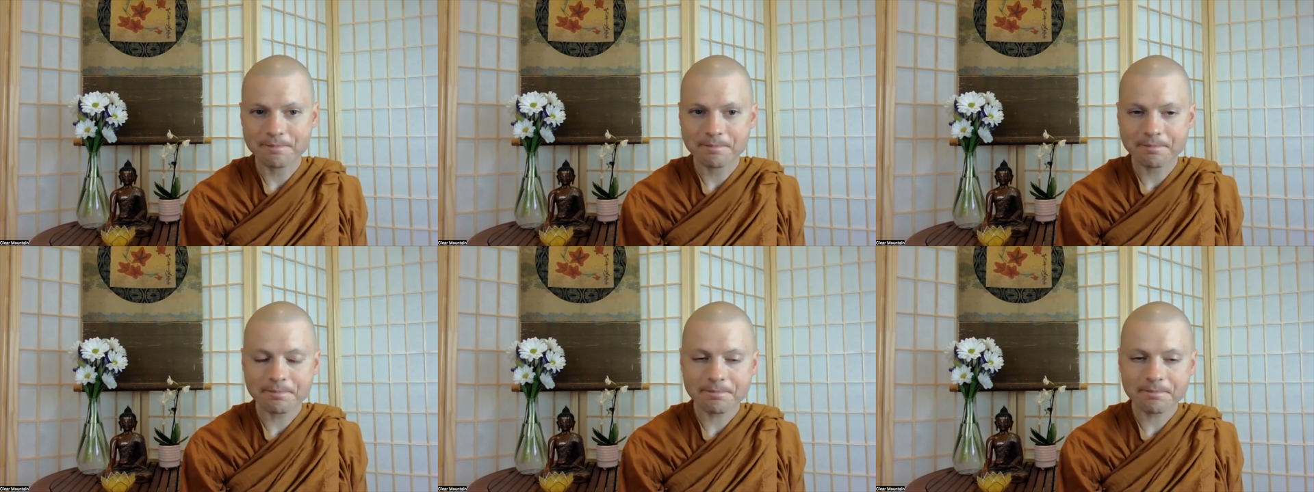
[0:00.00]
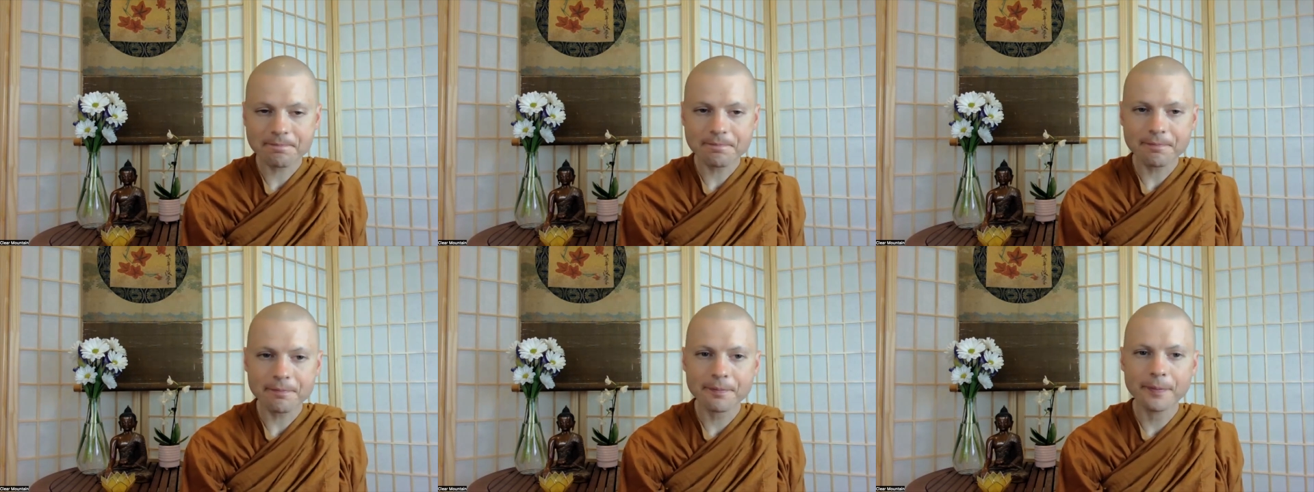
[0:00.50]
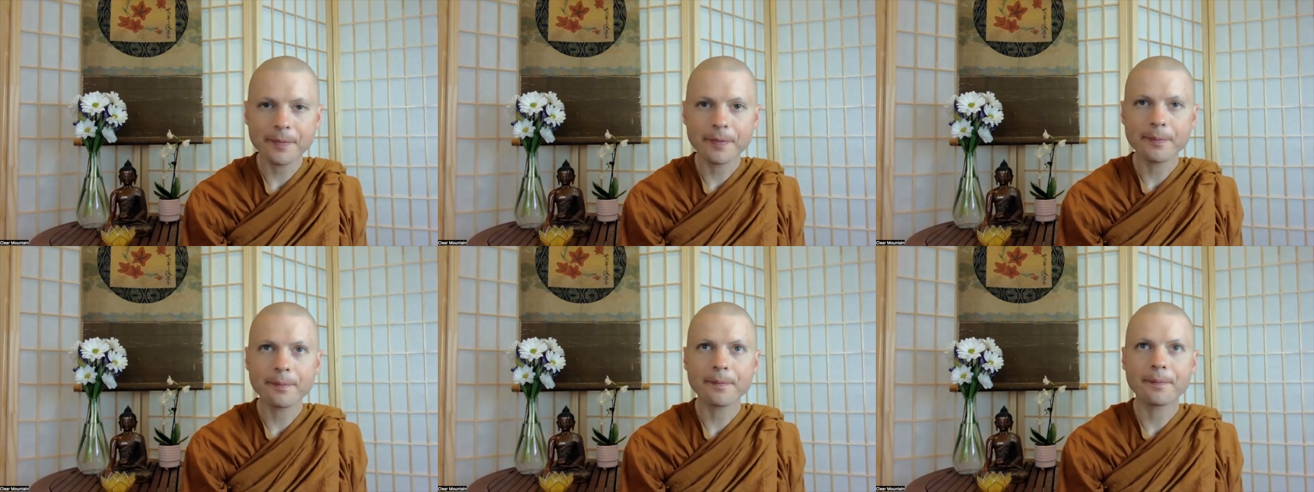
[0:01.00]

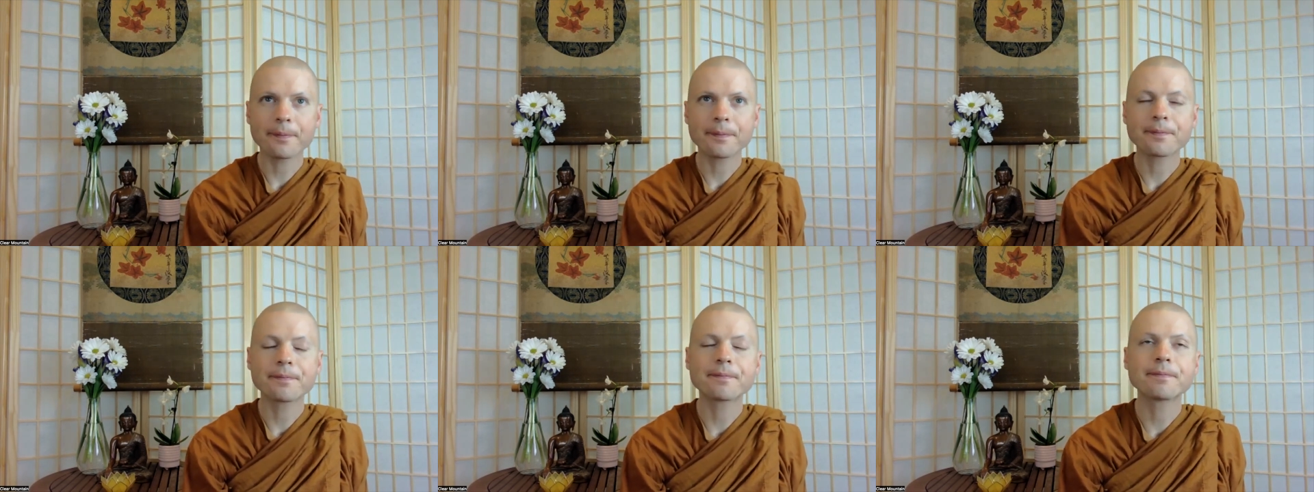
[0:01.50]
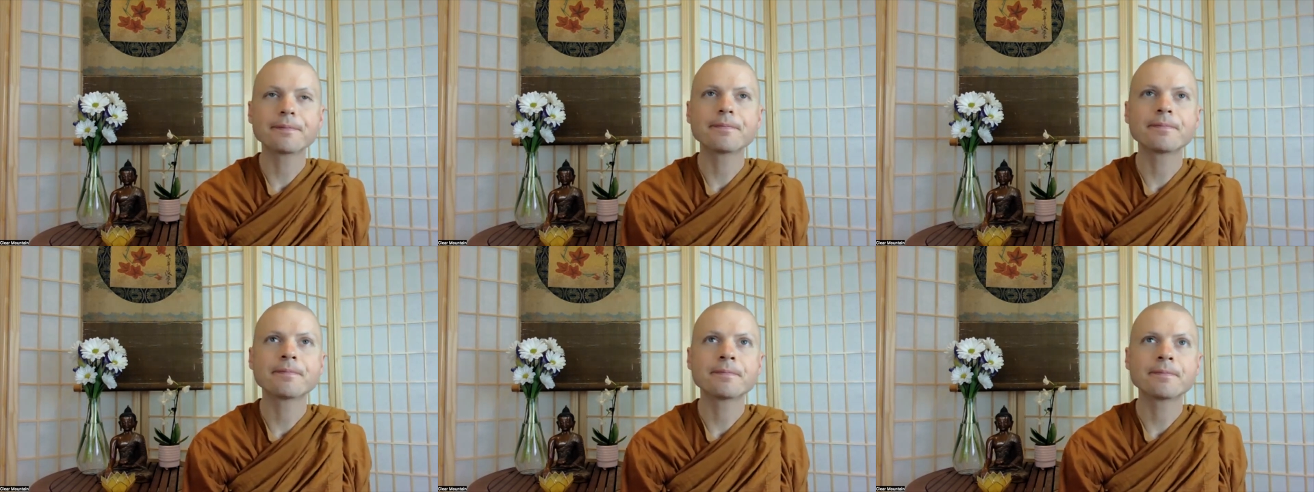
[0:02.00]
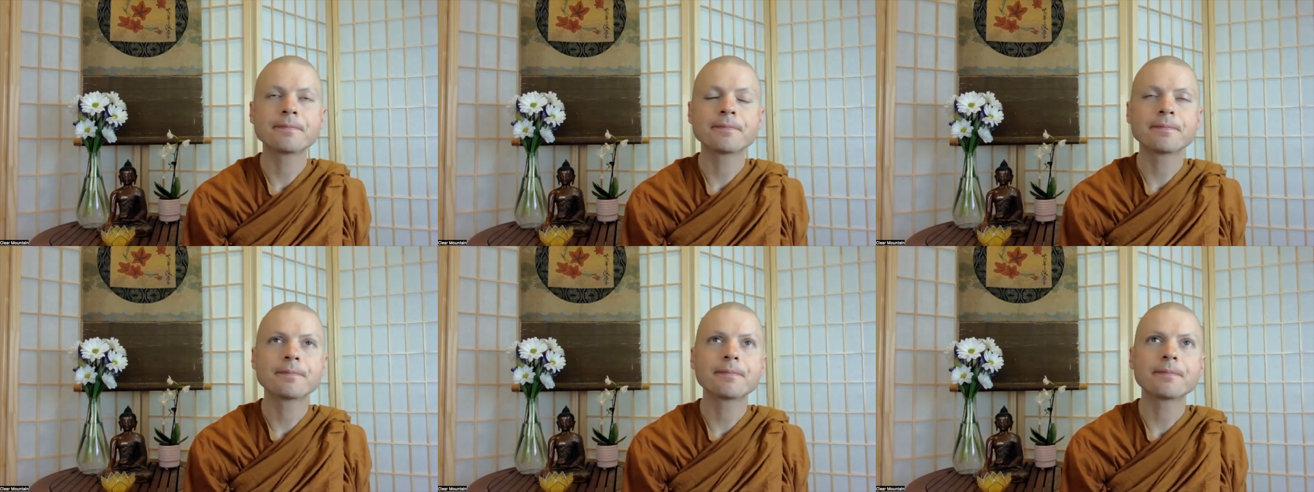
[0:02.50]

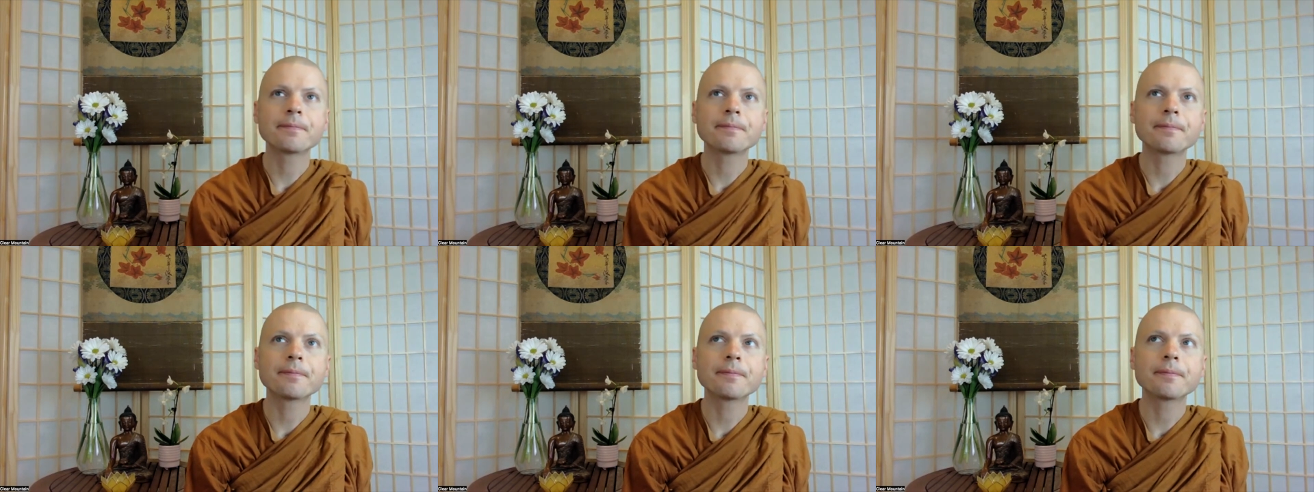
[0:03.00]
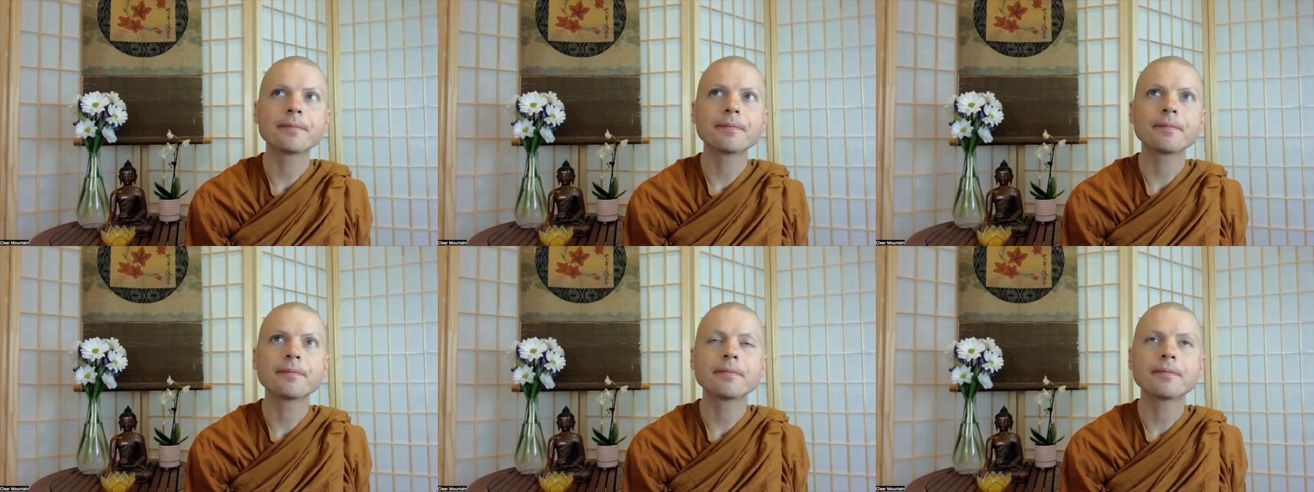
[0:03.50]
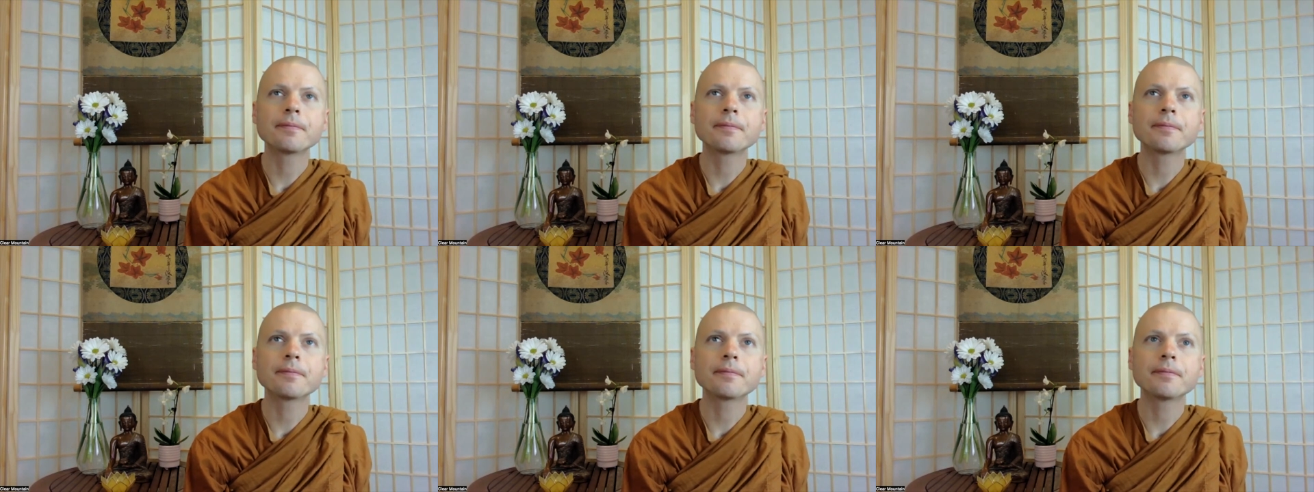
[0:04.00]

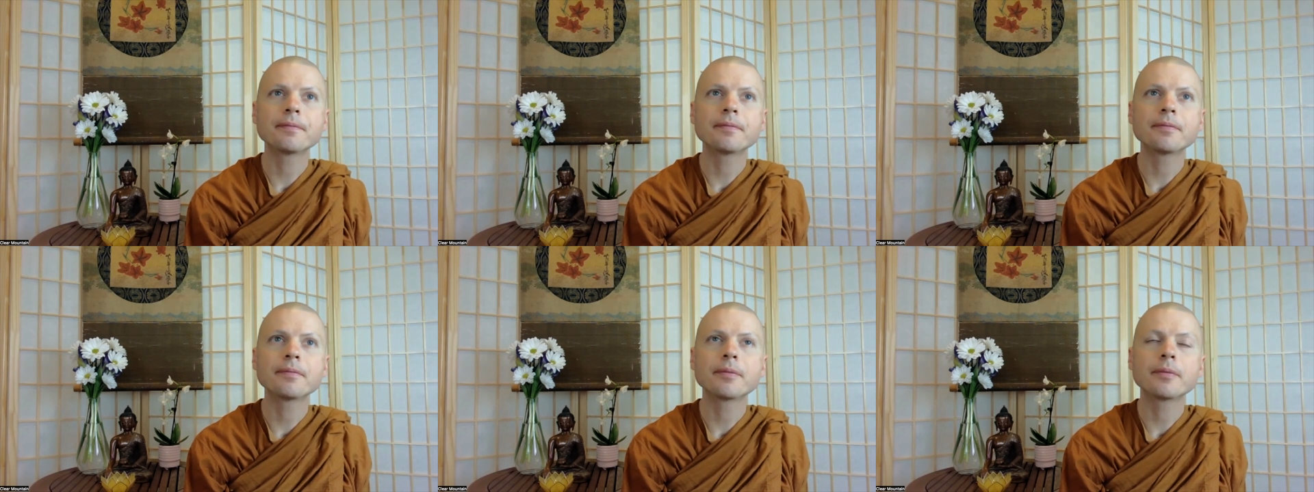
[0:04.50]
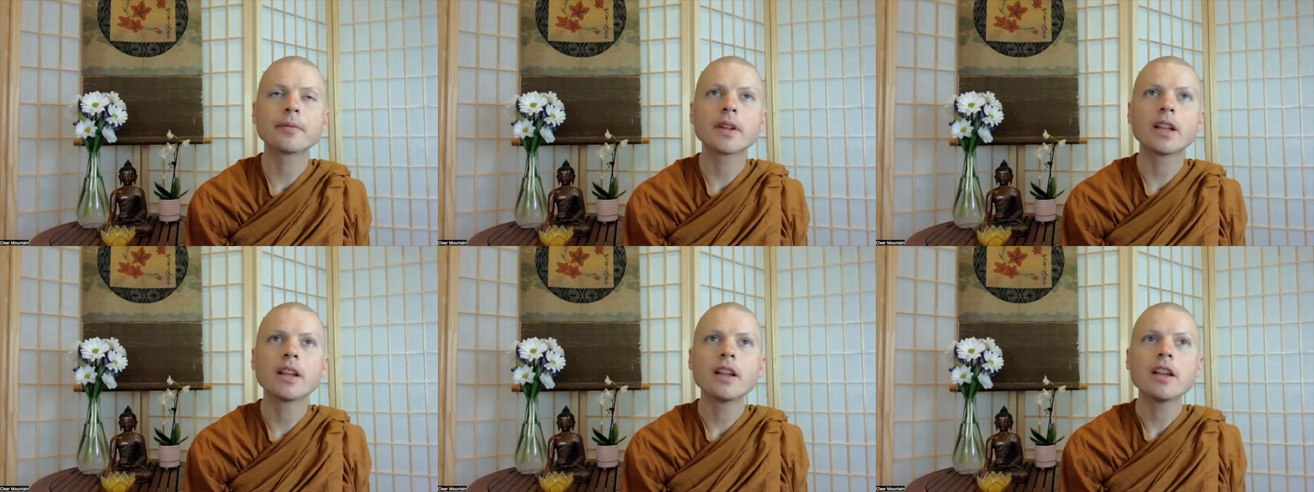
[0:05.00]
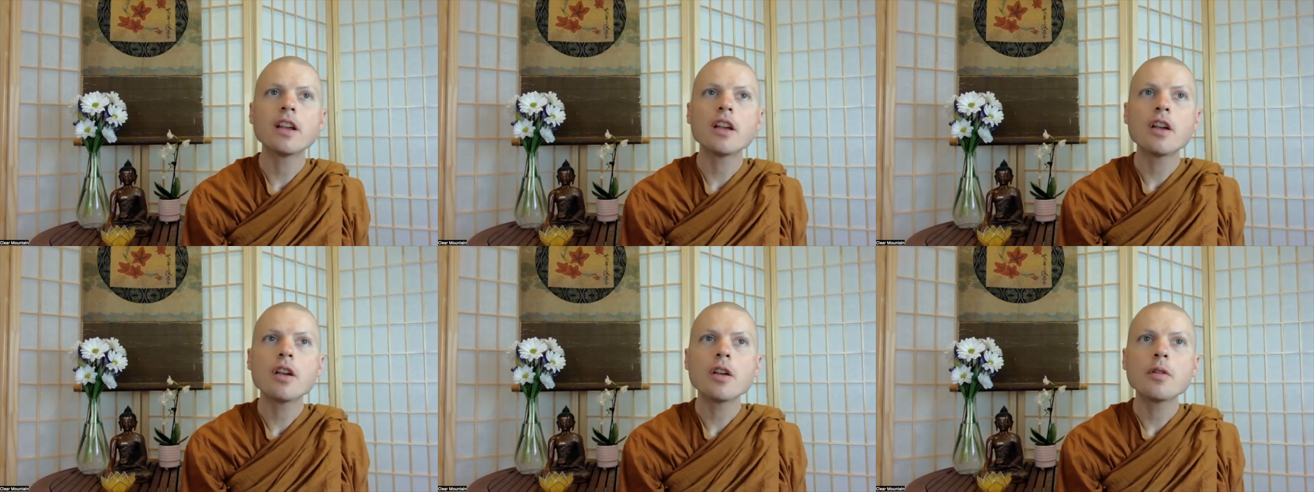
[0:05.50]

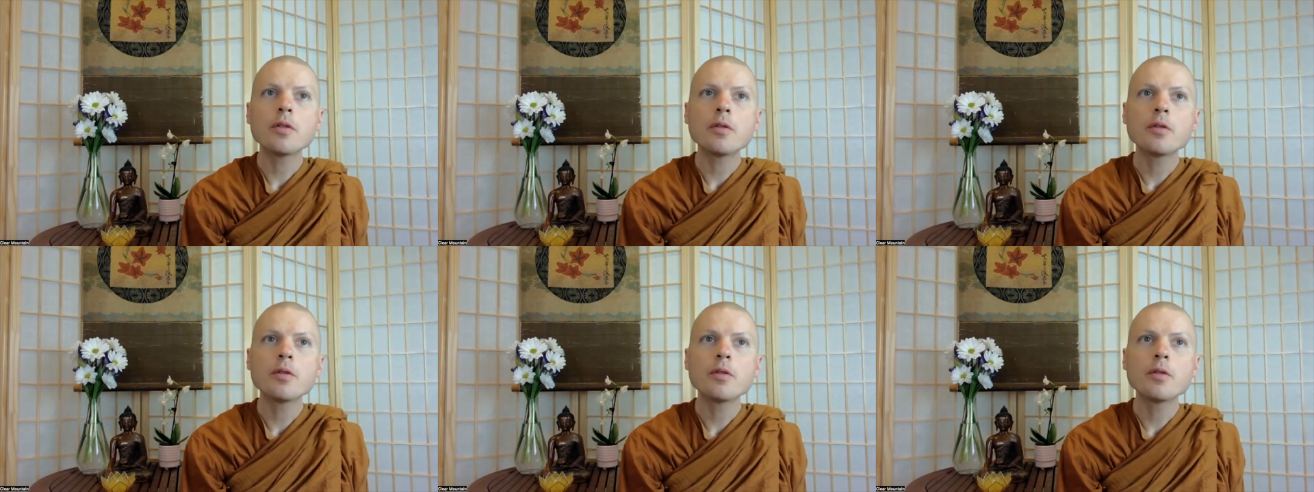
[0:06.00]
(no one is talking)